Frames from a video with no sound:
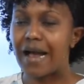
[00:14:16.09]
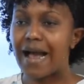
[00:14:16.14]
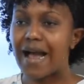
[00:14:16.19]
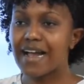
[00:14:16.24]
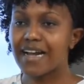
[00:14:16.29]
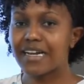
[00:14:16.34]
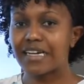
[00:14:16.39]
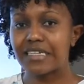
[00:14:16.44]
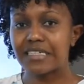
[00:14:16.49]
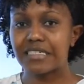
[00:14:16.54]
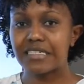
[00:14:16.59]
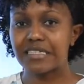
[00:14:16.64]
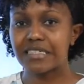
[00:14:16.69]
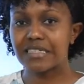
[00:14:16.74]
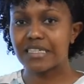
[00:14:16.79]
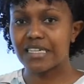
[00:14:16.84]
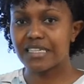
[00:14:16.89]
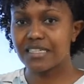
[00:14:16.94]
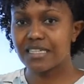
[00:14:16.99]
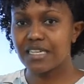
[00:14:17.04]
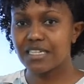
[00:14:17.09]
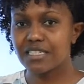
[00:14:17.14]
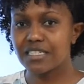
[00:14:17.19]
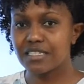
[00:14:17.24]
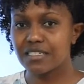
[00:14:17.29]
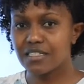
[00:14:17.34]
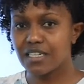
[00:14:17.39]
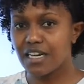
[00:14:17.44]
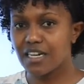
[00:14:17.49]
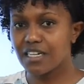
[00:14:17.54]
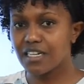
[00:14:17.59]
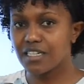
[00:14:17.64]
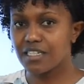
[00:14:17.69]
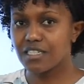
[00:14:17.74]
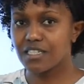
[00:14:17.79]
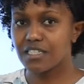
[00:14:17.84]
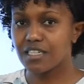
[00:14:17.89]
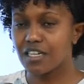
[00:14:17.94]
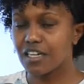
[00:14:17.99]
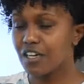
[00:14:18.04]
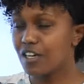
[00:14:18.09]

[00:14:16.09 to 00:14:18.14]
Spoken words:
against a set target.